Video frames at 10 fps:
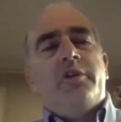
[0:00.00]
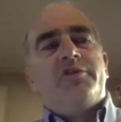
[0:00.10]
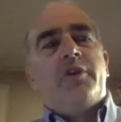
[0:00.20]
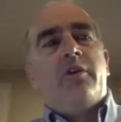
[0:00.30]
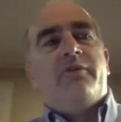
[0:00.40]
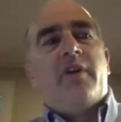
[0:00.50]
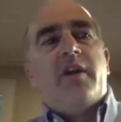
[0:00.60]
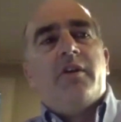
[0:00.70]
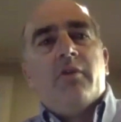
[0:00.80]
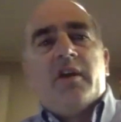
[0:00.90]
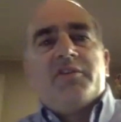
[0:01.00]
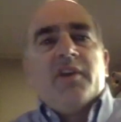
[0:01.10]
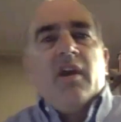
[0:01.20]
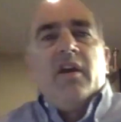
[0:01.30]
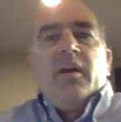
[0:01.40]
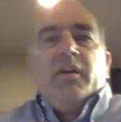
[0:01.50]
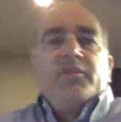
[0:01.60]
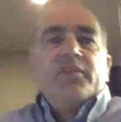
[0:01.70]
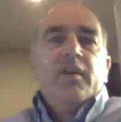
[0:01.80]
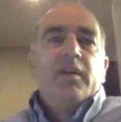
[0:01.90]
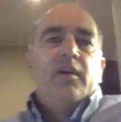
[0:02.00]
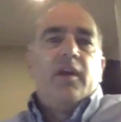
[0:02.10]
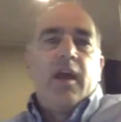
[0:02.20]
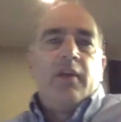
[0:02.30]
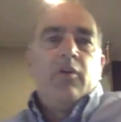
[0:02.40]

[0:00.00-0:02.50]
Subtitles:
notified USCIS, and